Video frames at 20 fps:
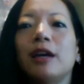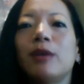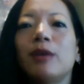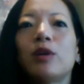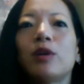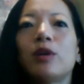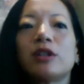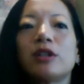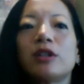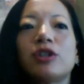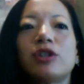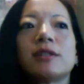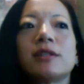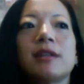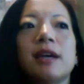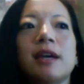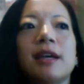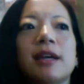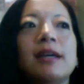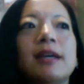It wasn't just
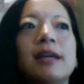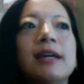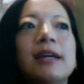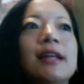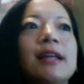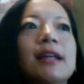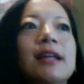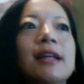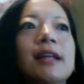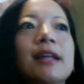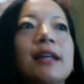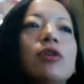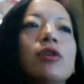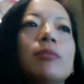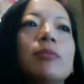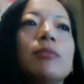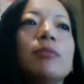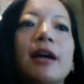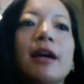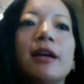like if you
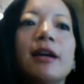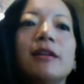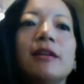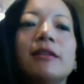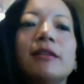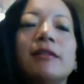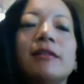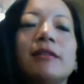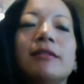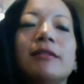look back in,